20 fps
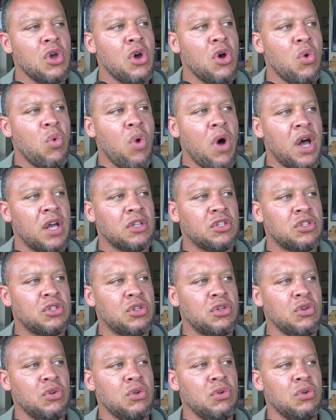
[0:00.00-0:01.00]
was
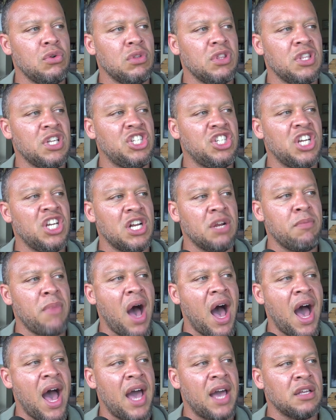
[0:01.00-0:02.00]
to
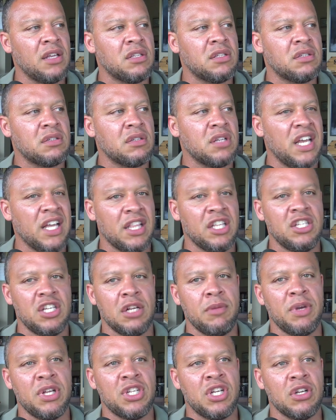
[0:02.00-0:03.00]
legitimize
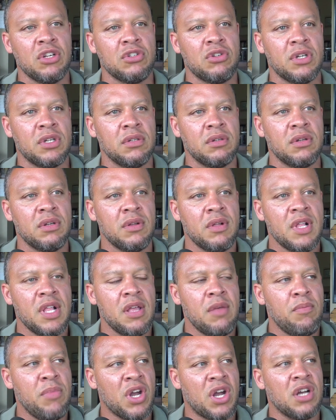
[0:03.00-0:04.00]
illegitimate children
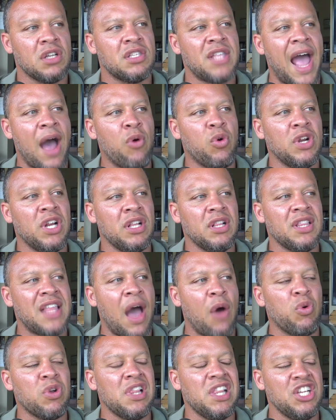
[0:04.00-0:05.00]
because that would
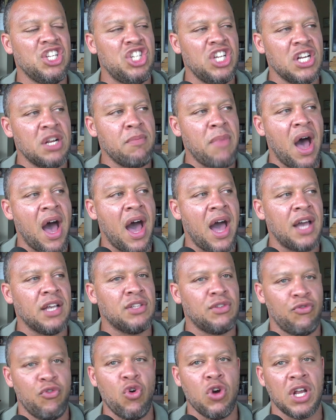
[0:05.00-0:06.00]
that would legitimize
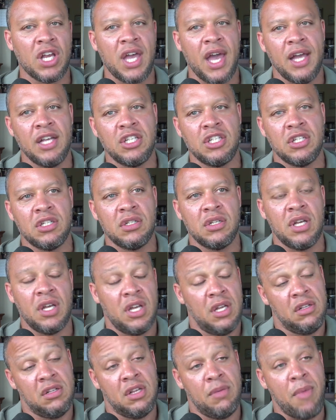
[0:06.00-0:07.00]
fornication
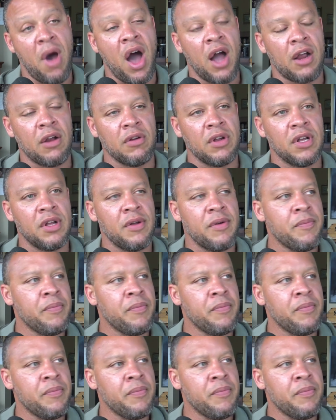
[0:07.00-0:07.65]
and debauchery.